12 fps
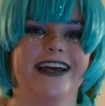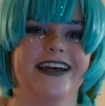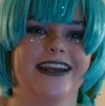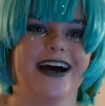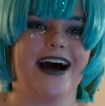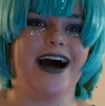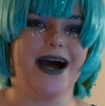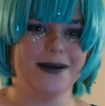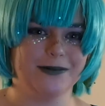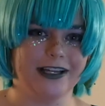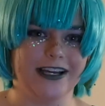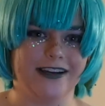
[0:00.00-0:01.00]
in.
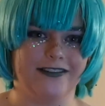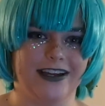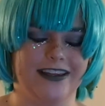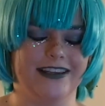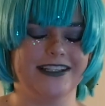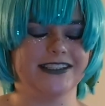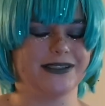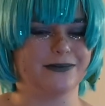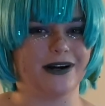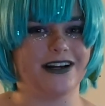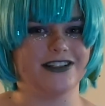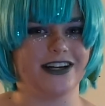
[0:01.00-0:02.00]
I'm Liv, and this is
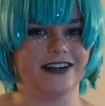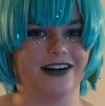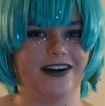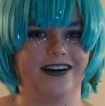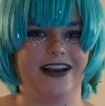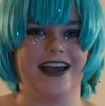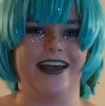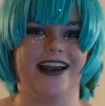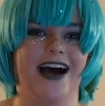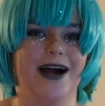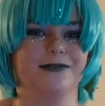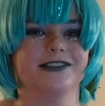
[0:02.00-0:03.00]
Project Nerd, and
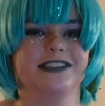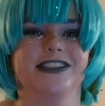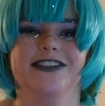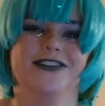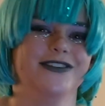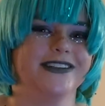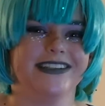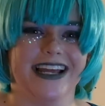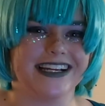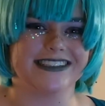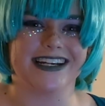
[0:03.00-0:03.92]
I will see you next